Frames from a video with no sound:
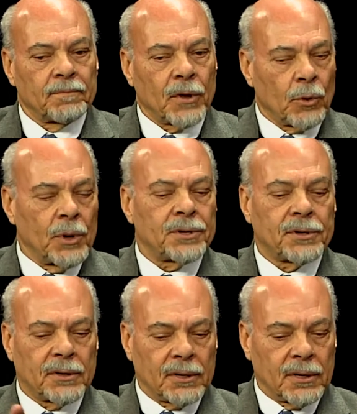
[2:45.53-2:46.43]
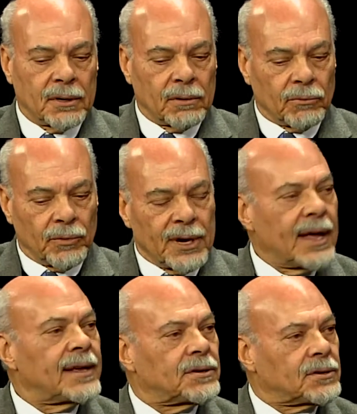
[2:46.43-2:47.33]
which
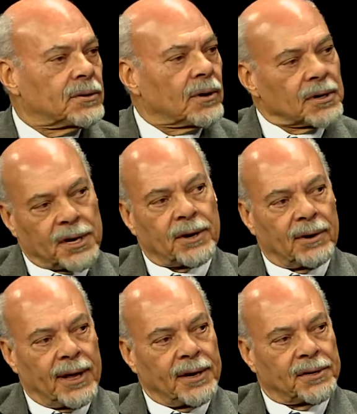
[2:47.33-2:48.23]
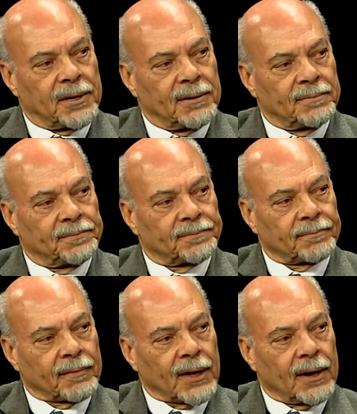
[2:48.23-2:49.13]
relates to articulation,
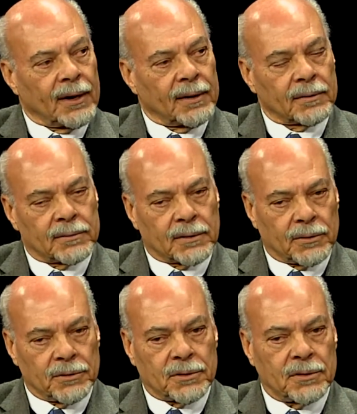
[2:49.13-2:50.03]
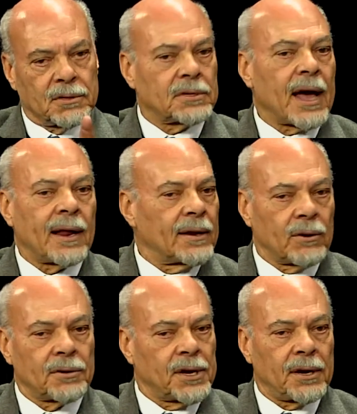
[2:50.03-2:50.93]
because style and
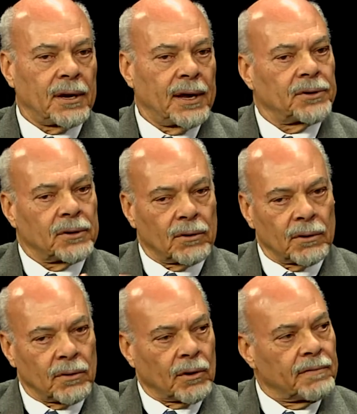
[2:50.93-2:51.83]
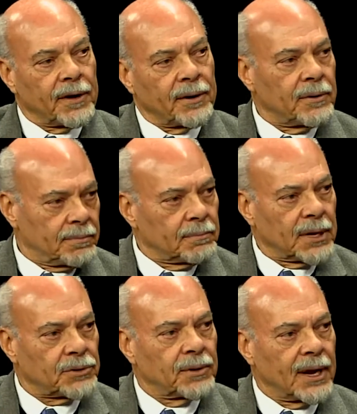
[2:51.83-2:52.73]
articulation are very
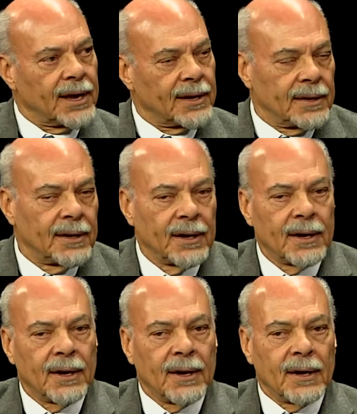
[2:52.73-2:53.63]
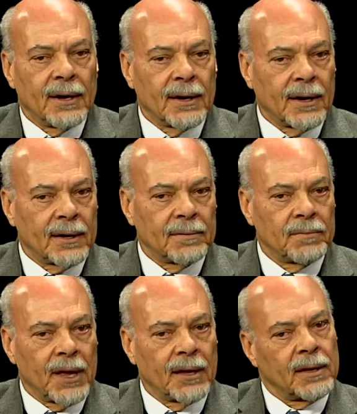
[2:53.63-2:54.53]
much related.
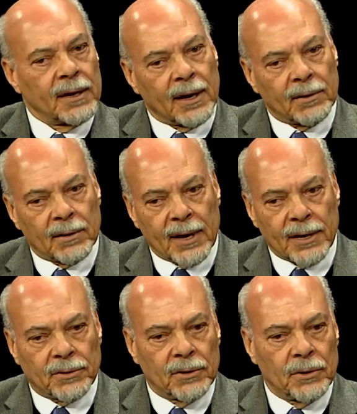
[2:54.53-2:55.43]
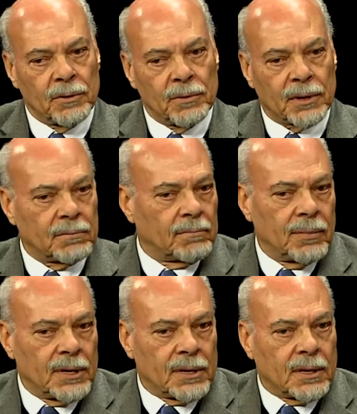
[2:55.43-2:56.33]
And the other has to do with
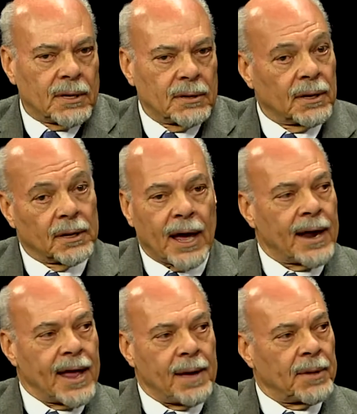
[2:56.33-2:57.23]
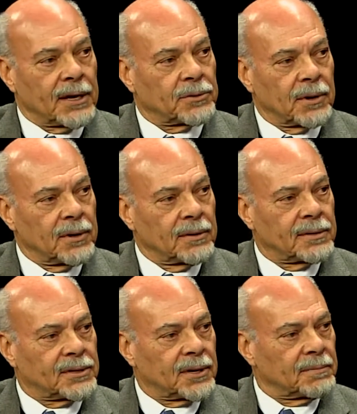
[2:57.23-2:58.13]
the dynamics, whether
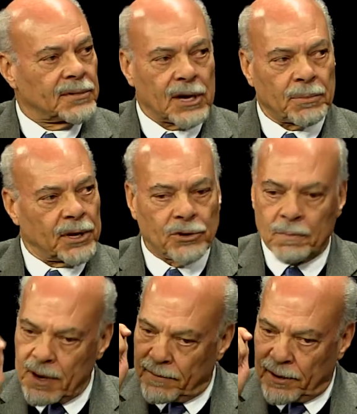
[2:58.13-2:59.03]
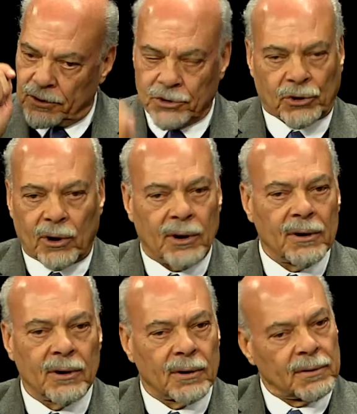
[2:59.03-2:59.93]
something should be very
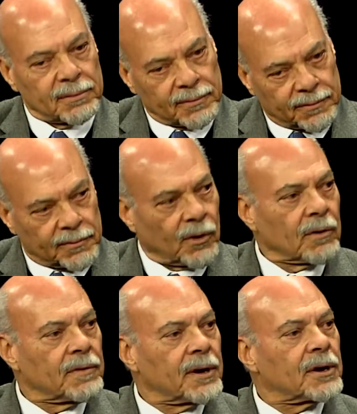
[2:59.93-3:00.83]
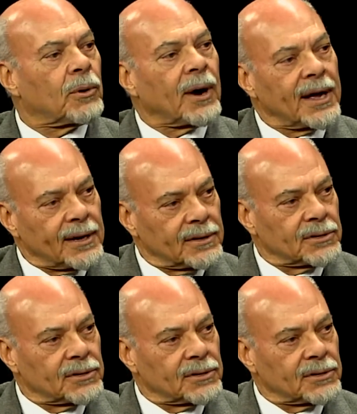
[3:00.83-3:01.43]
strong or very quiet and